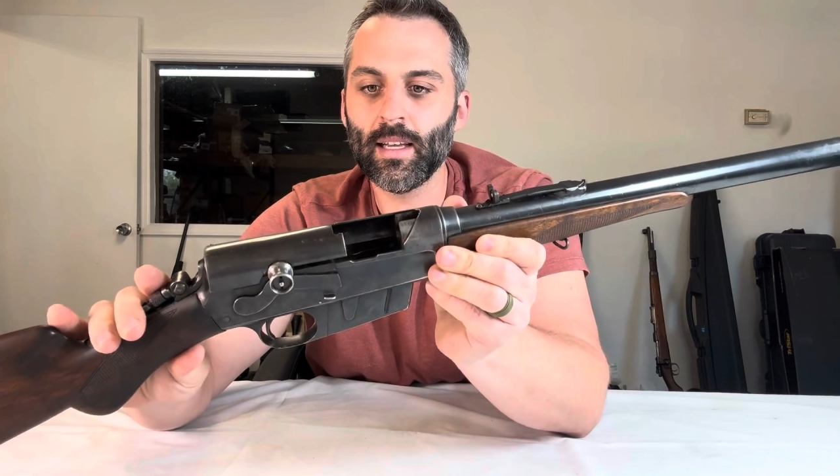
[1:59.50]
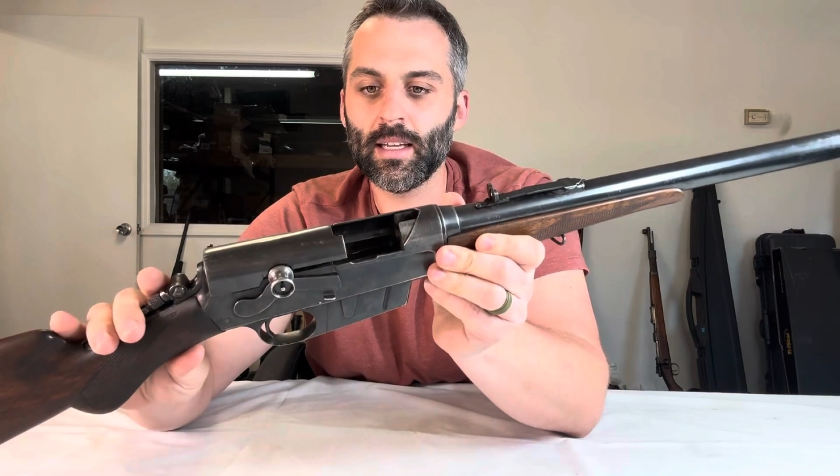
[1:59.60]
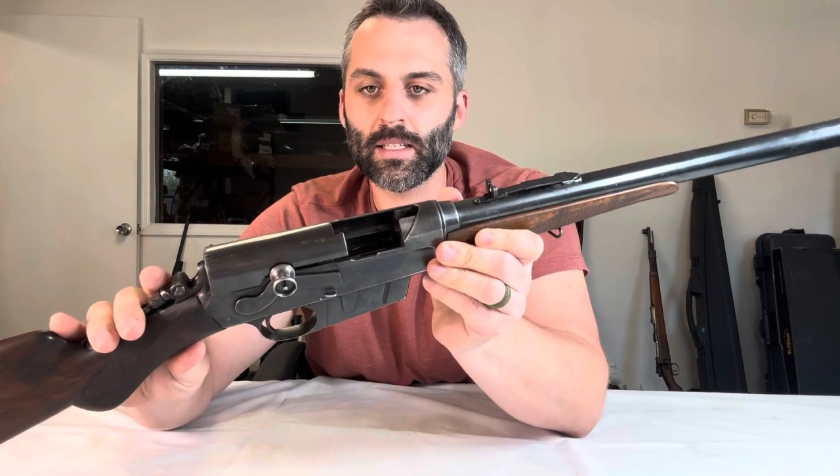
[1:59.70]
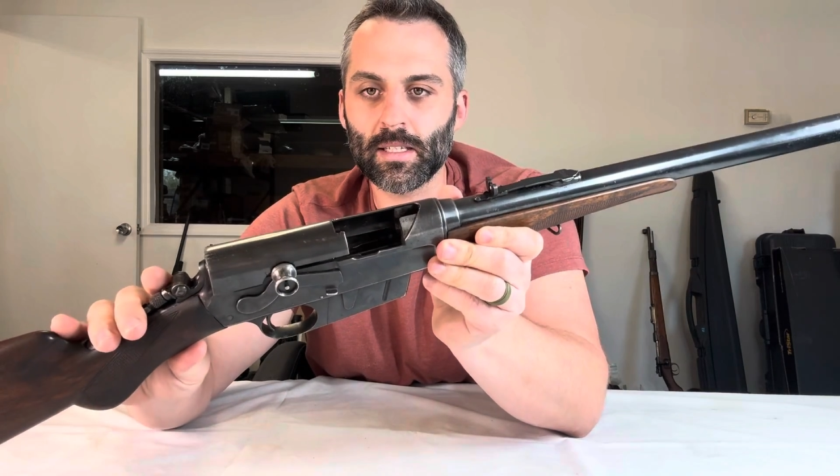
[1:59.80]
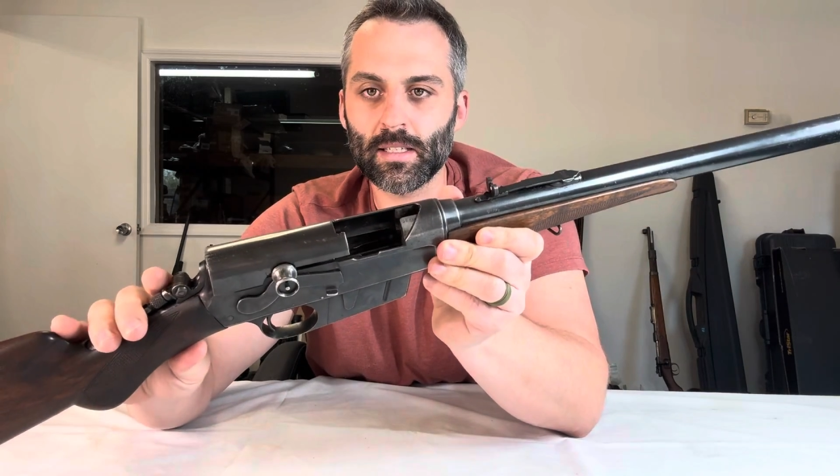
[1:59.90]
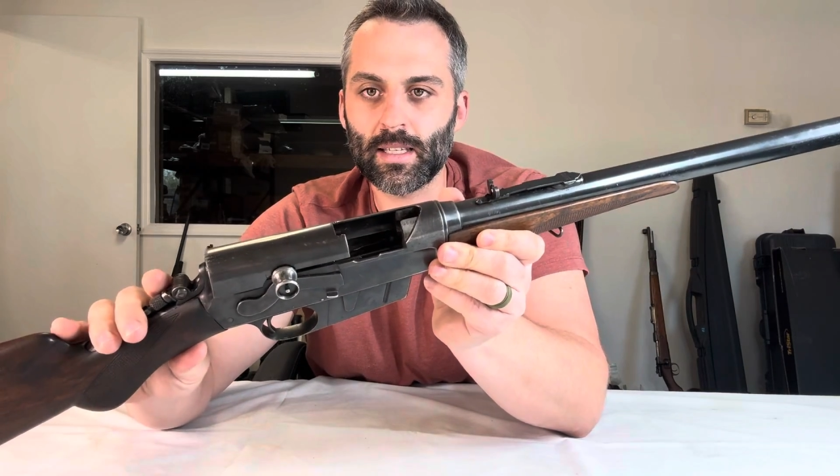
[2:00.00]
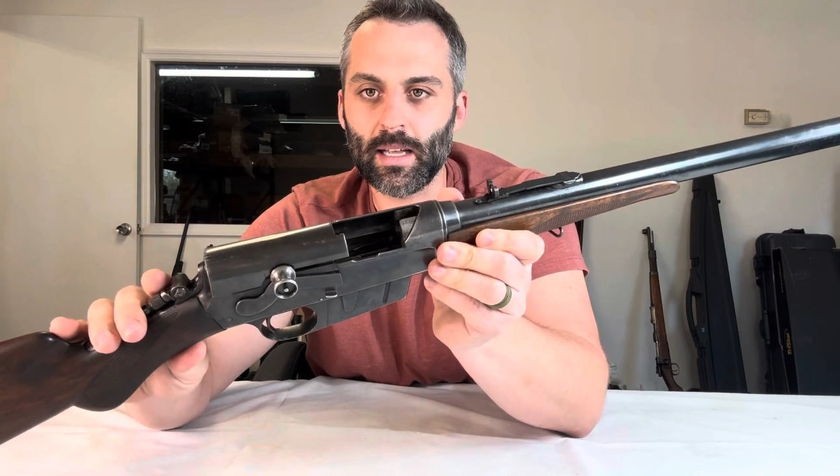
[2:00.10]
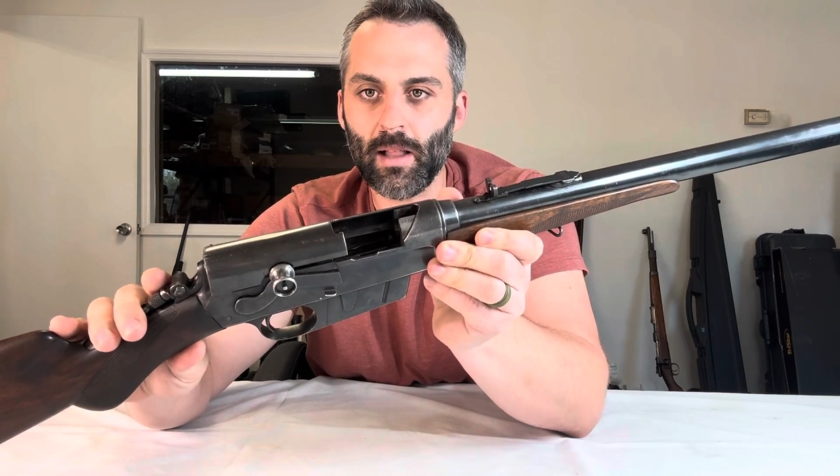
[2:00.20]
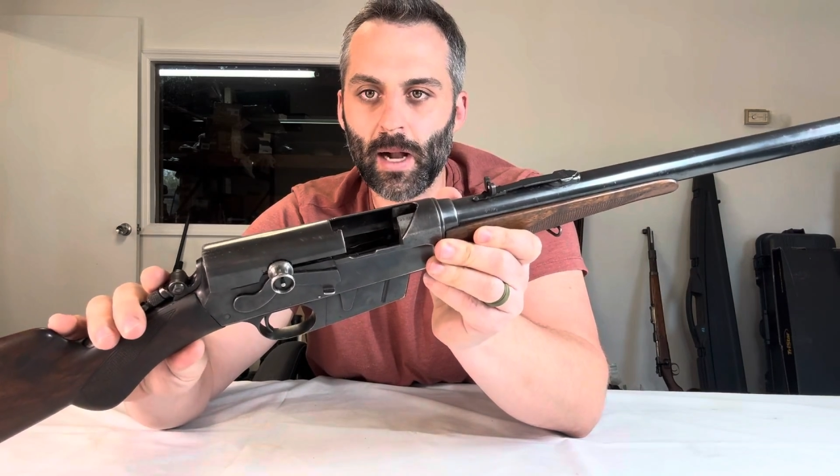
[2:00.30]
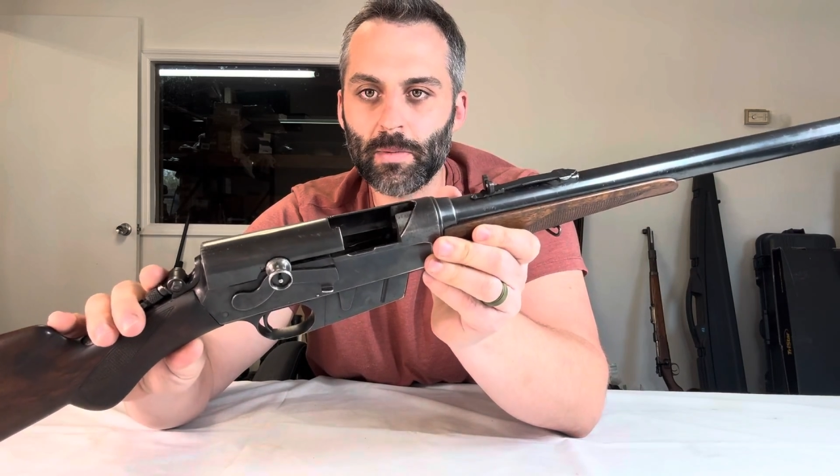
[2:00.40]
and it's gonna stay
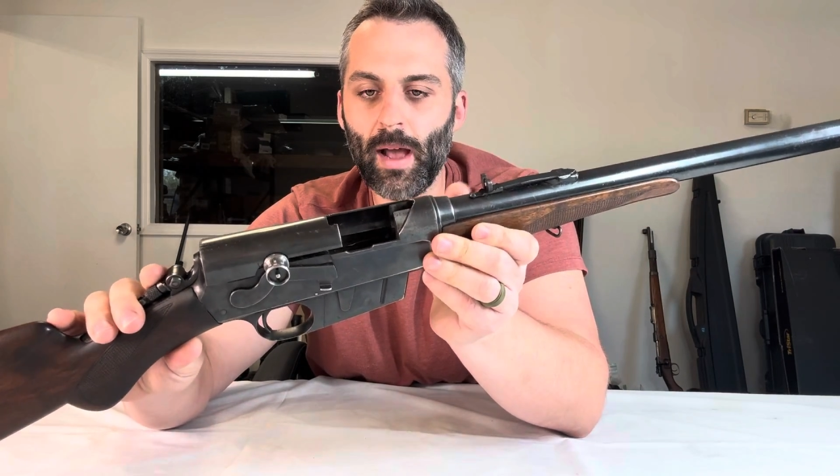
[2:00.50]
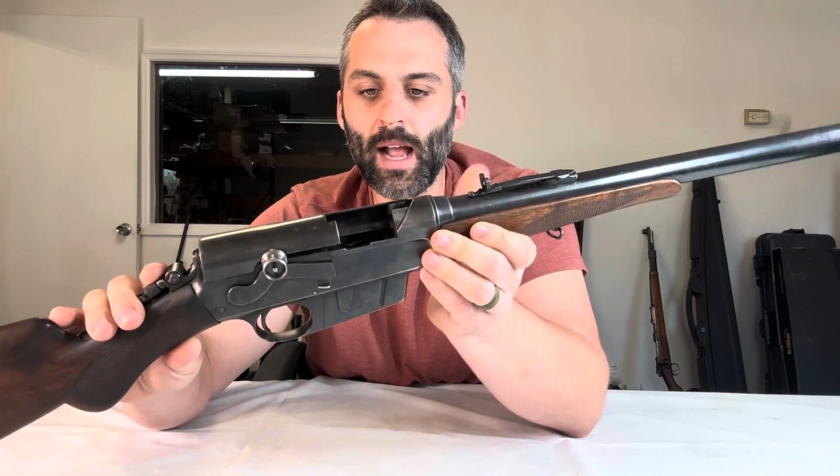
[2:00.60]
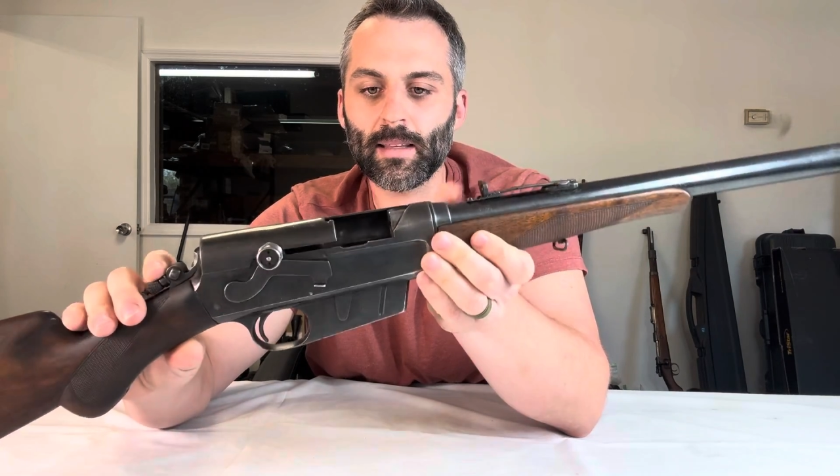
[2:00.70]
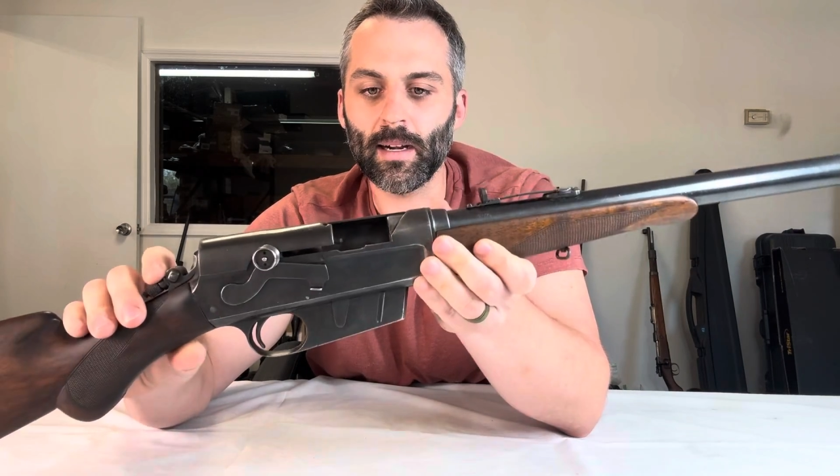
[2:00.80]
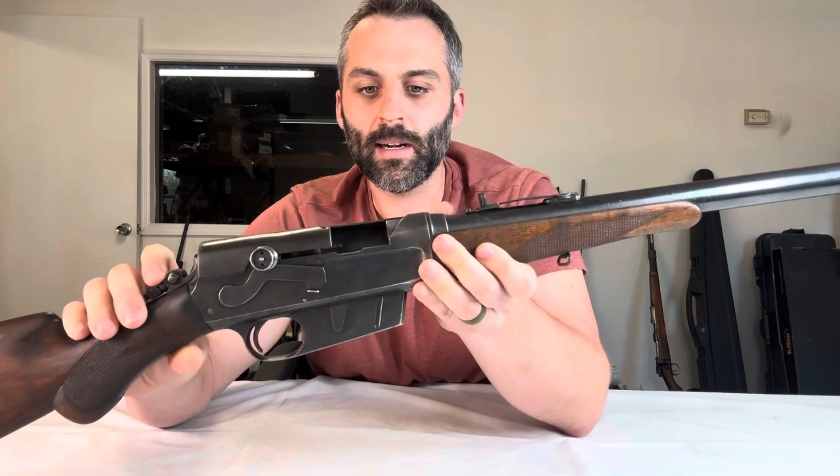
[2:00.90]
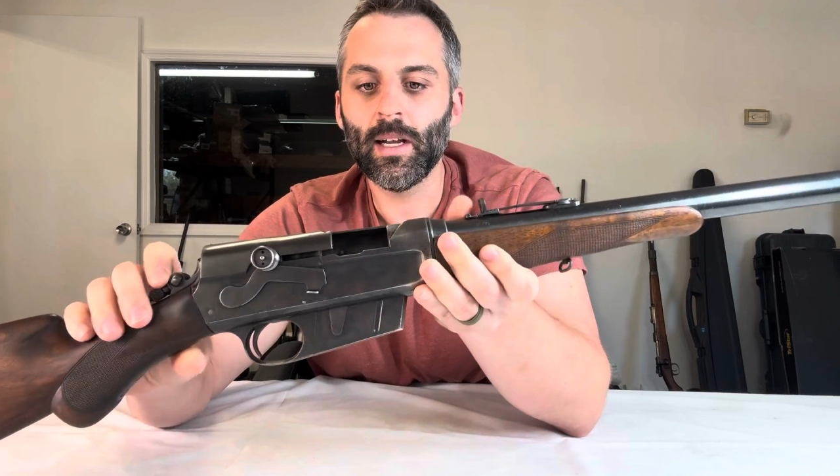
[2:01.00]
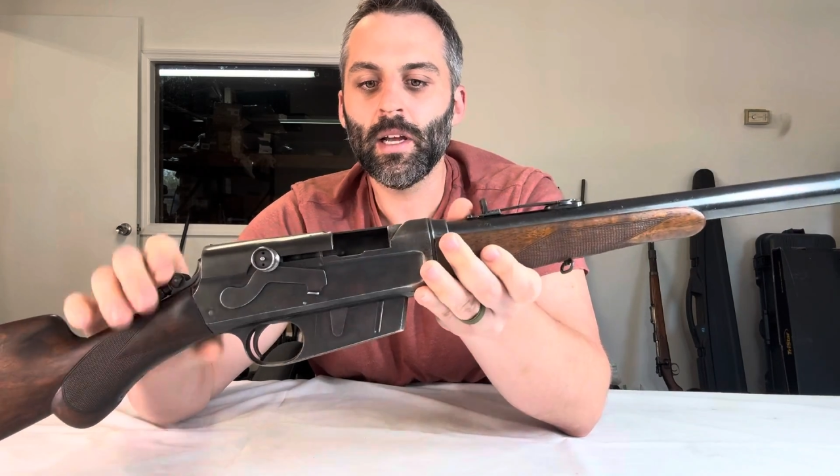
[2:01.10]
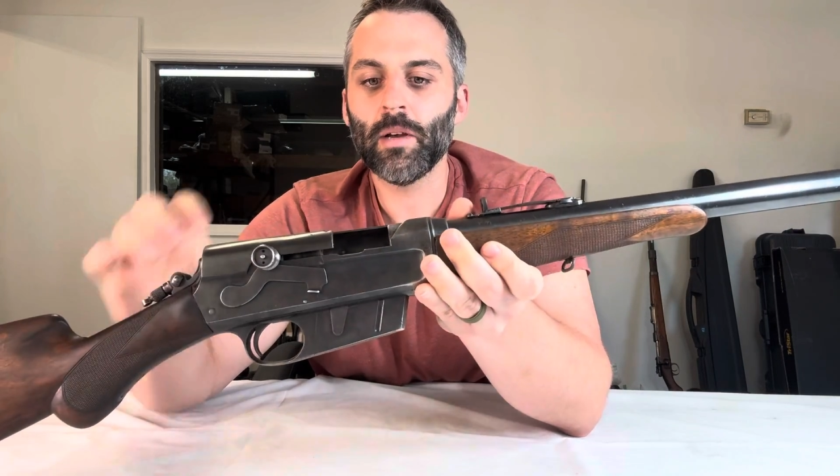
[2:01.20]
locked back there.